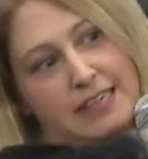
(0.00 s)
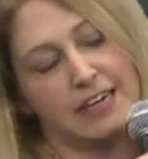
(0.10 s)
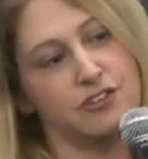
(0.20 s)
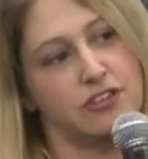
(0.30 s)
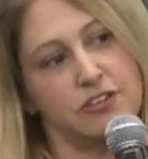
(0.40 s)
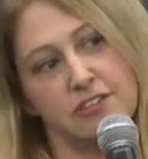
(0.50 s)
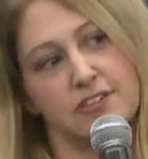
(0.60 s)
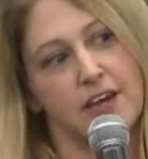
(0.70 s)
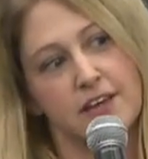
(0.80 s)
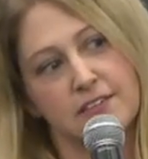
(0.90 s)
engineers,
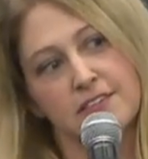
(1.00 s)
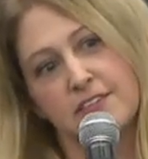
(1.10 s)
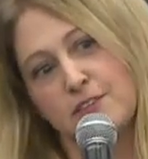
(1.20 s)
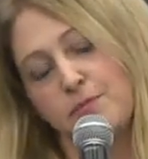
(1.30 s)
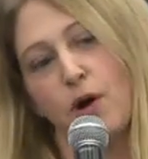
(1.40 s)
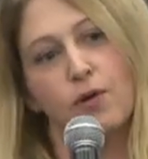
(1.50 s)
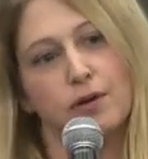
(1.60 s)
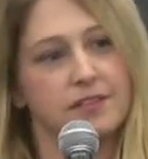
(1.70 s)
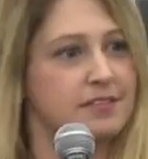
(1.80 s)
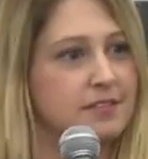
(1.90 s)
scientists,
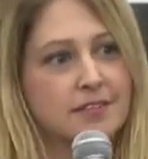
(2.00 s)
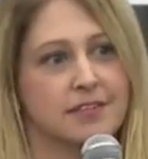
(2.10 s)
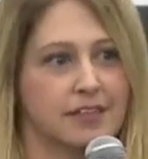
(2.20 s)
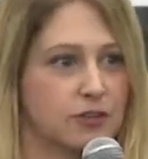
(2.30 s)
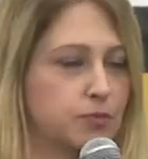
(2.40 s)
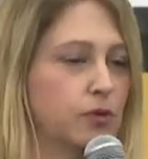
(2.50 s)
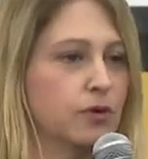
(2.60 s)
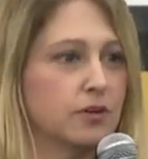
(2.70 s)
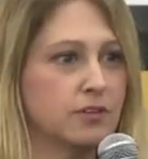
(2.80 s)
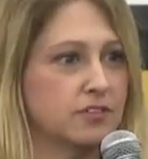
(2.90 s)
poets,
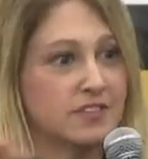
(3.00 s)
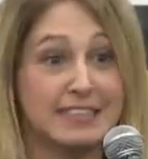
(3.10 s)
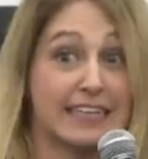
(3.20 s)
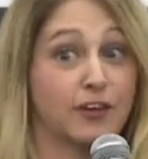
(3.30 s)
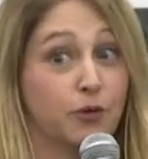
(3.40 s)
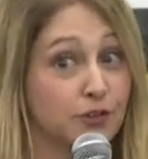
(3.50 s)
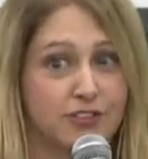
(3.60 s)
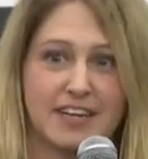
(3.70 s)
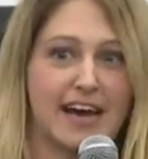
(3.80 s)
explorers, ticket holders,